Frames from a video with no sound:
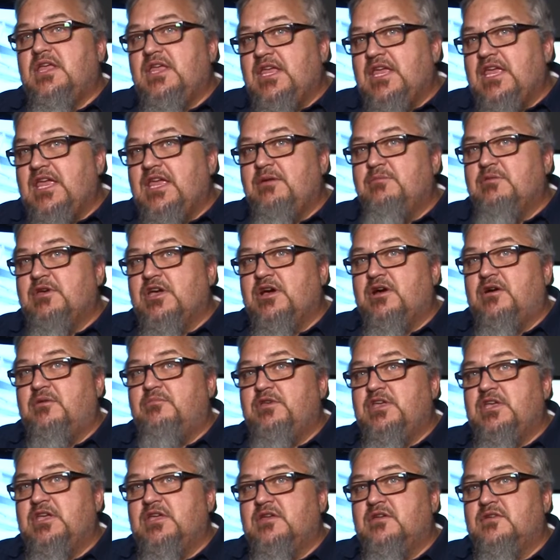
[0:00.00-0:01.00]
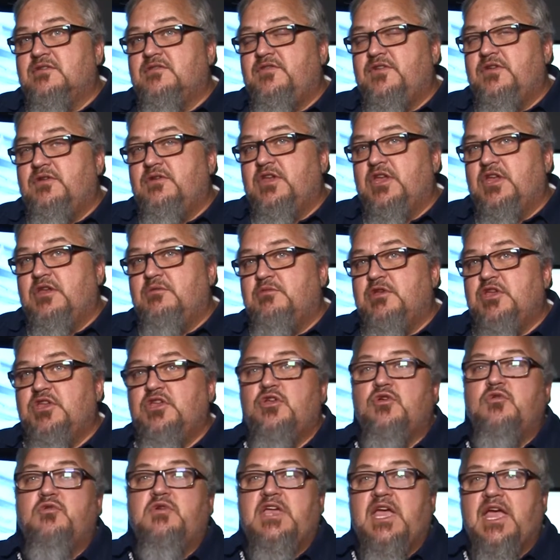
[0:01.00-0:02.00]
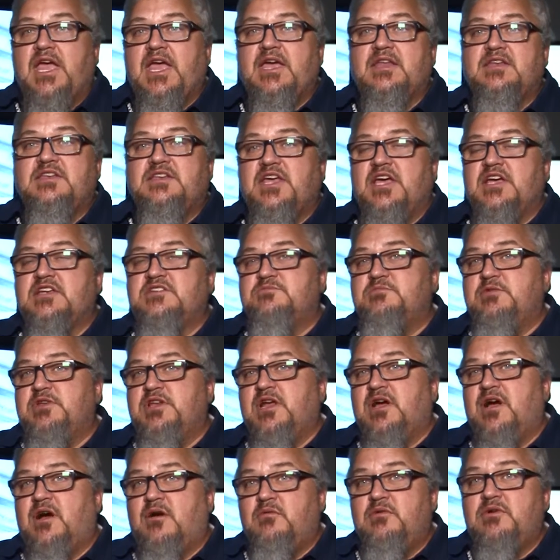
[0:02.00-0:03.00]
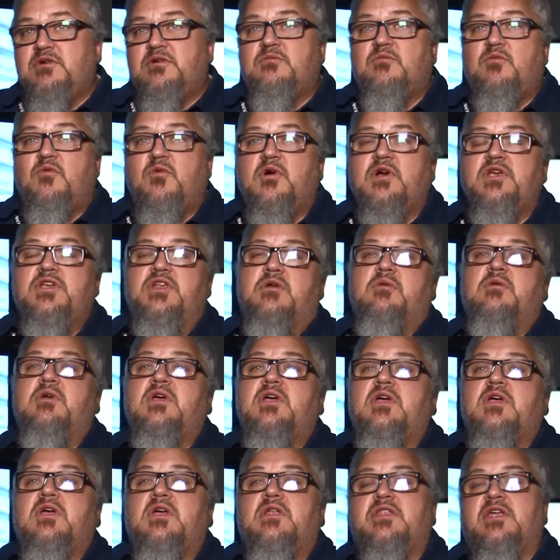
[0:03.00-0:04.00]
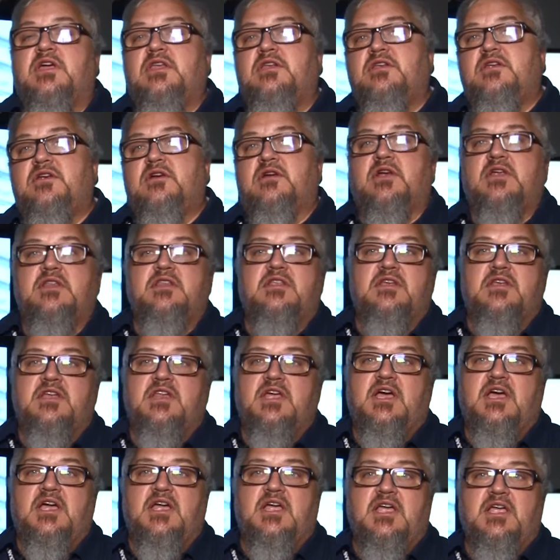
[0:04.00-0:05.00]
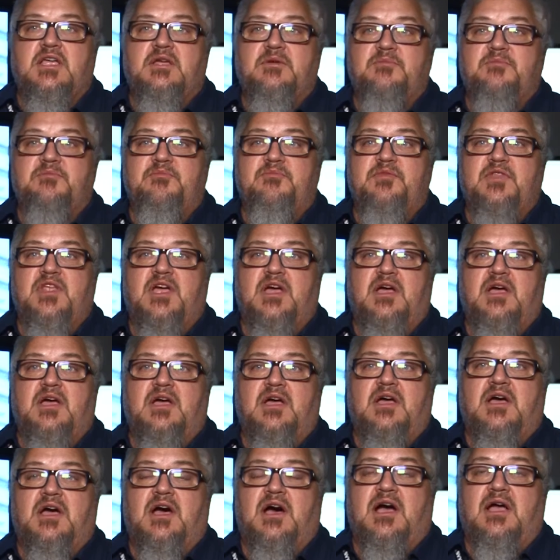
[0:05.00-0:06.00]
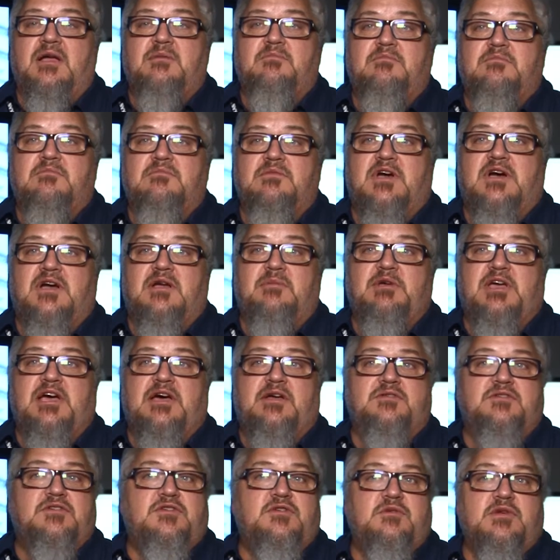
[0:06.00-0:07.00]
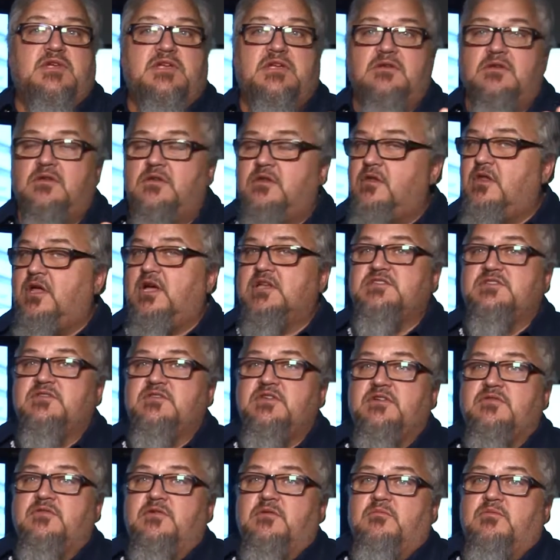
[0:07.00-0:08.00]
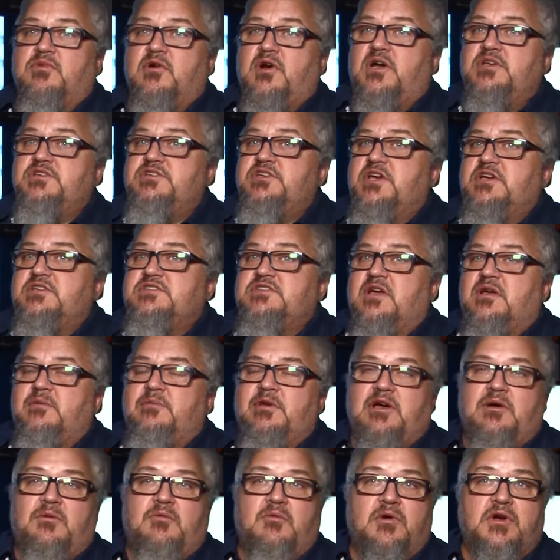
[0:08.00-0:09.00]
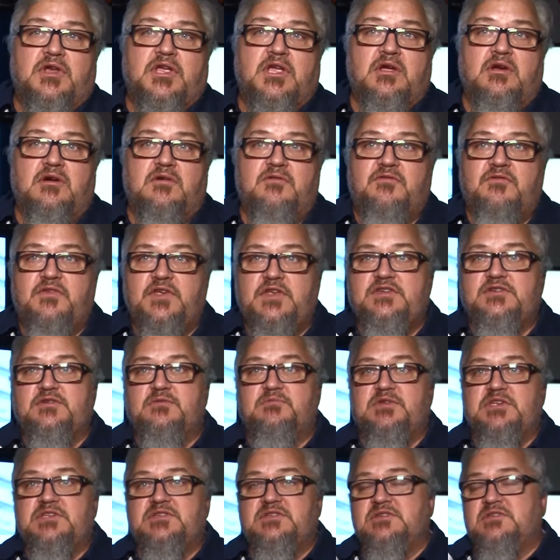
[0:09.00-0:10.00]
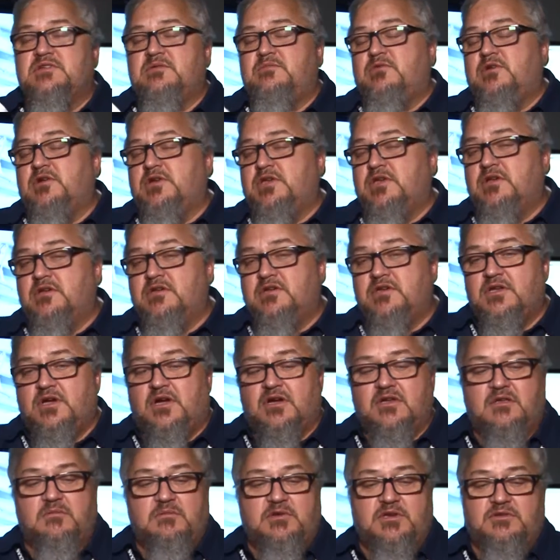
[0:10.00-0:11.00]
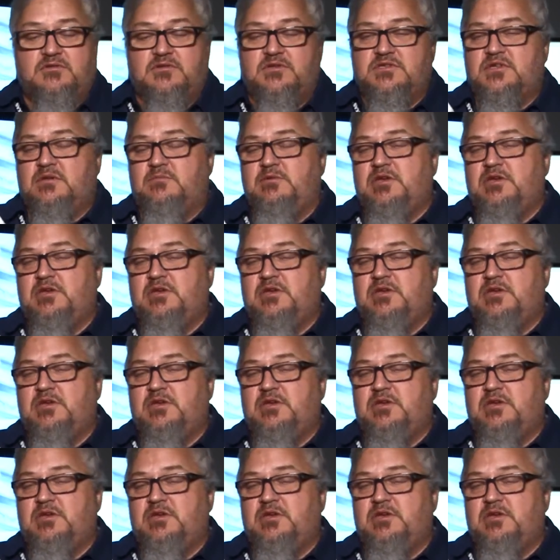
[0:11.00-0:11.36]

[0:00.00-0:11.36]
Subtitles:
Email me if you need me. You can text me. Now, I will warn you that during the day, I'm out doing lots of different projects. I'm out working on feature pieces. I'm working on documentaries.